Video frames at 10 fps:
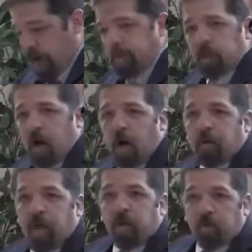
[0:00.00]
comes to all
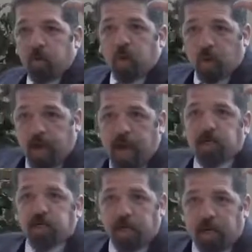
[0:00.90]
men through
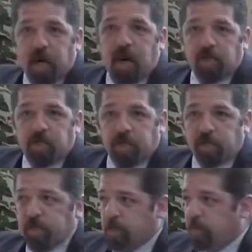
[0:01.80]
creation and
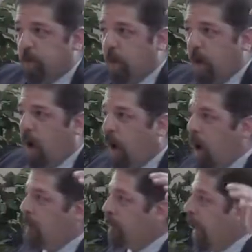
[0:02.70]
conscience,
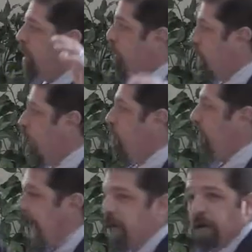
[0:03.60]
all men know
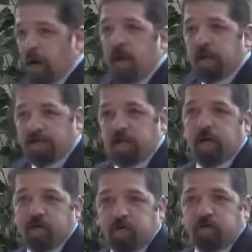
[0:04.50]
that God
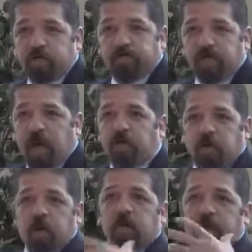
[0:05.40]
exists and
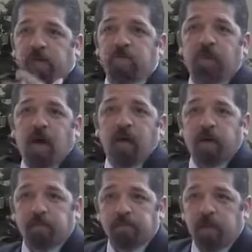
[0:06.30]
certain things about
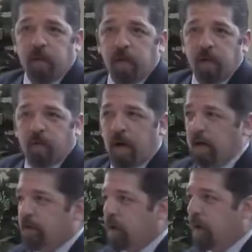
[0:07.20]
him,
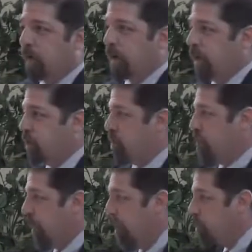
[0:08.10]
right? They know that he's
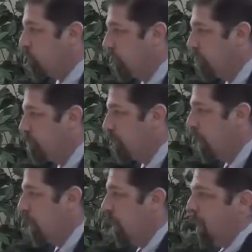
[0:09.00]
spiritual,
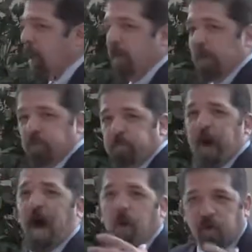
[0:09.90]
that he's
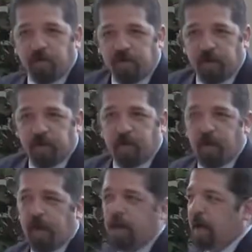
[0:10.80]

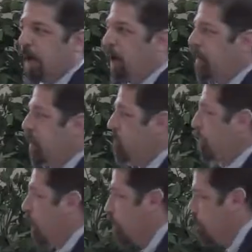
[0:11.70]
powerful, that he's
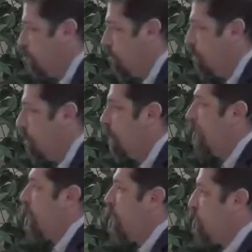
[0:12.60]
personal,
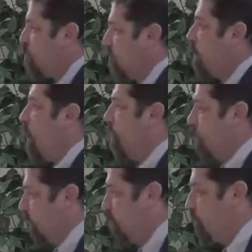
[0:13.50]
that he's worthy of
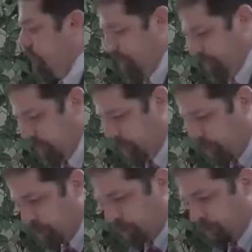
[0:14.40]
worship.
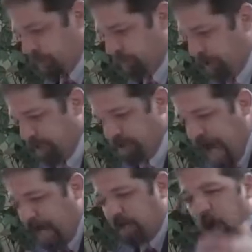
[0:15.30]
Those sorts of things.
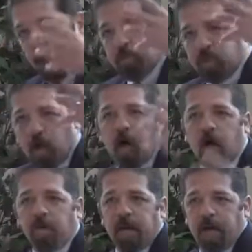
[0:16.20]
That comes to
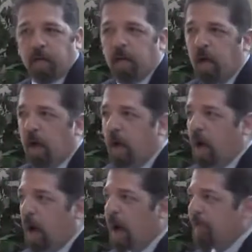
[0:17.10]
all men
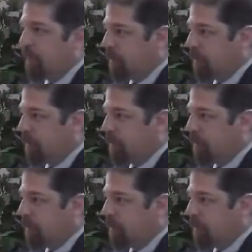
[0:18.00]
on